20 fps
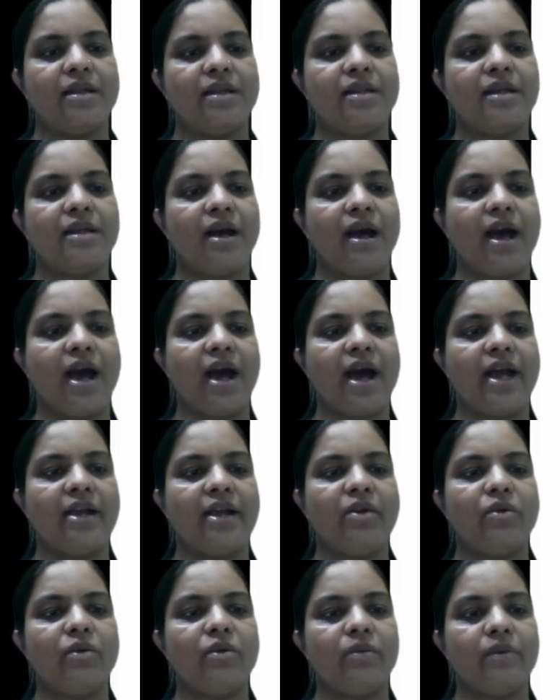The
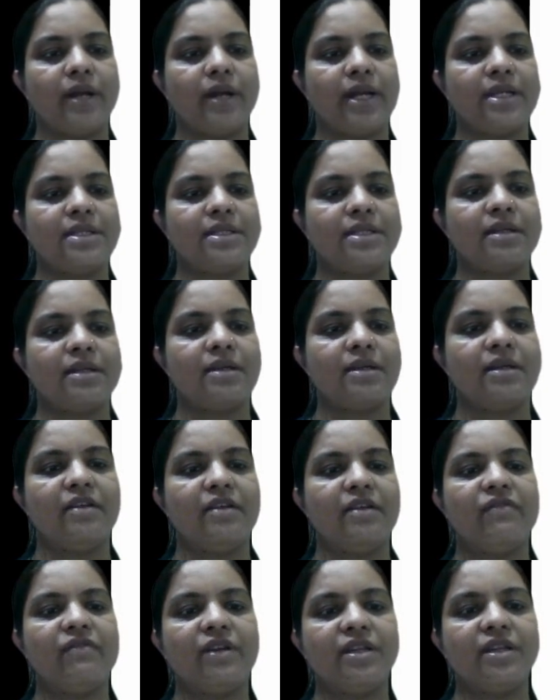high-low price
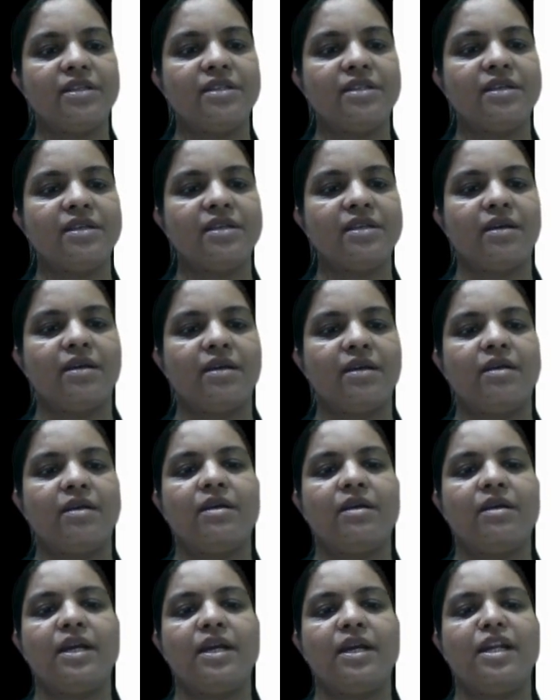difference
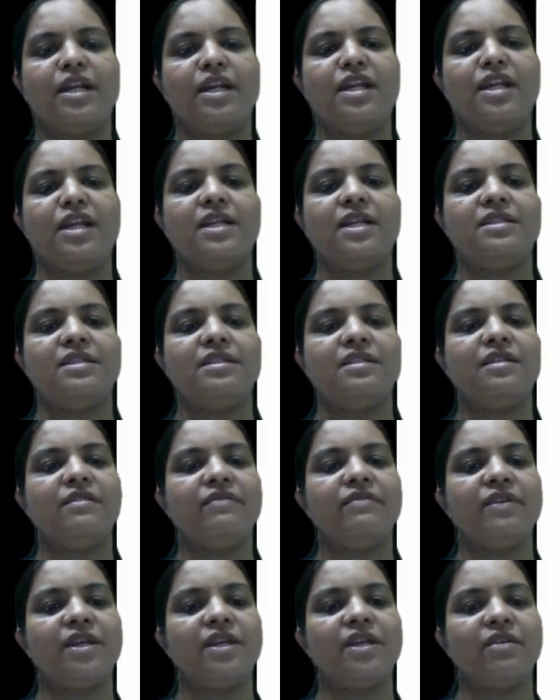indicates
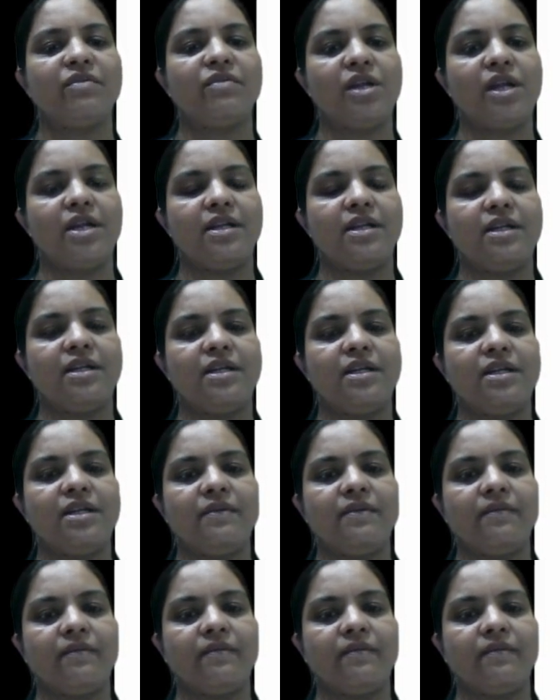significant volatility,